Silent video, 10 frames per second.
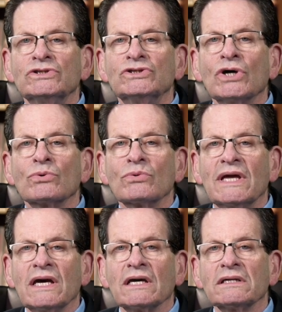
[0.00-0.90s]
don't
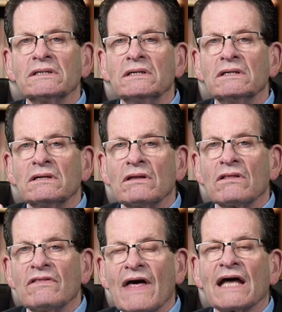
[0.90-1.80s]
get
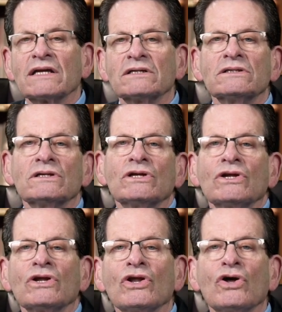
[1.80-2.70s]
that
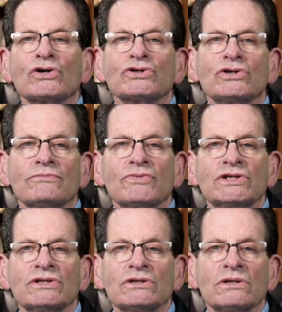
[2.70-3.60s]
long-term
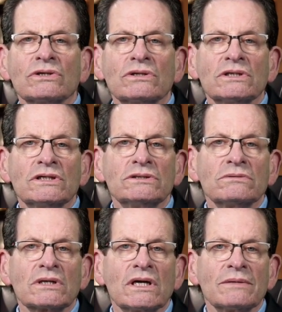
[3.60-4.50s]
return that you
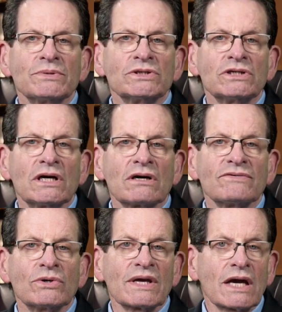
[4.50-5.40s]
accomplish out of
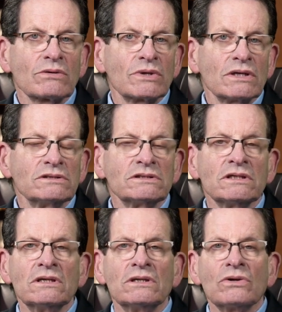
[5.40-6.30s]
owning equities
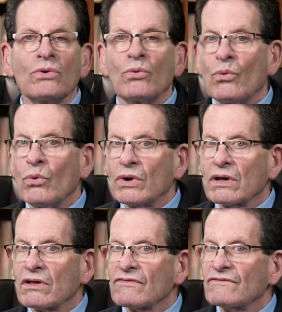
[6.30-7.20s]

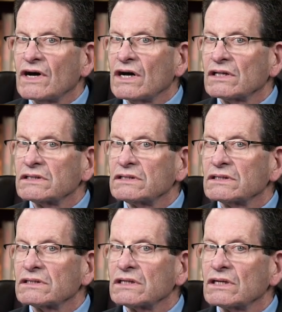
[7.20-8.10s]
with
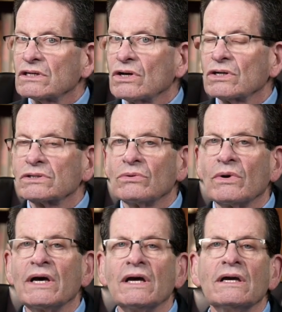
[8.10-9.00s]
volatility along the
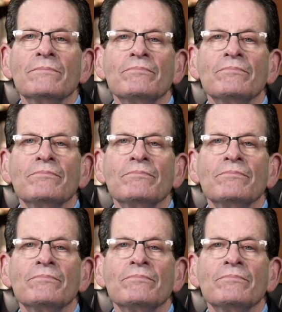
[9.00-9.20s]
way.